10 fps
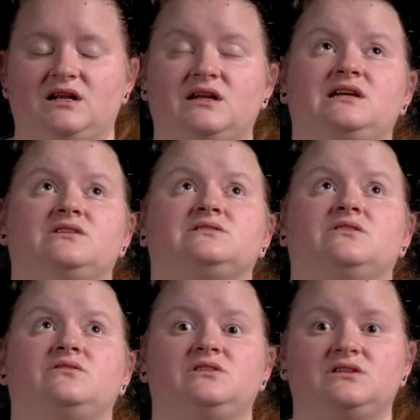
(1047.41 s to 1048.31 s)
And he goes,
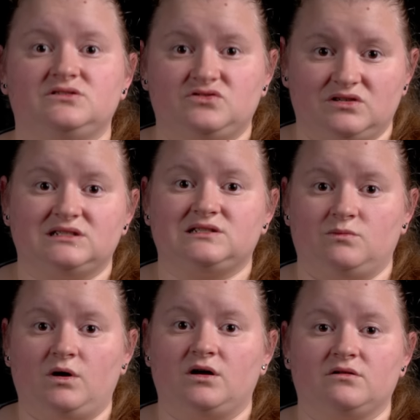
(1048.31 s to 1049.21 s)
no, you need to drink
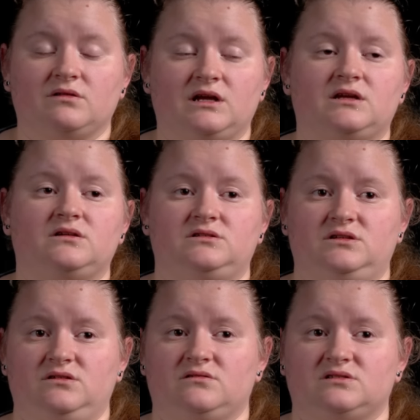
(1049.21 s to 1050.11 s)
some water. Like,
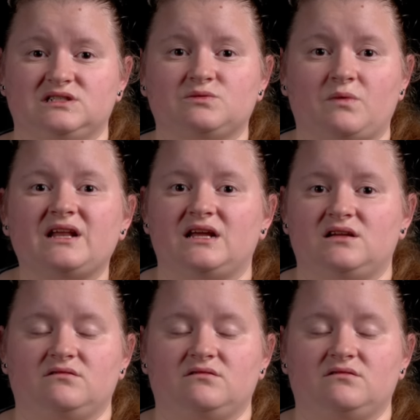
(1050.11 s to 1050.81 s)
you're sweaty.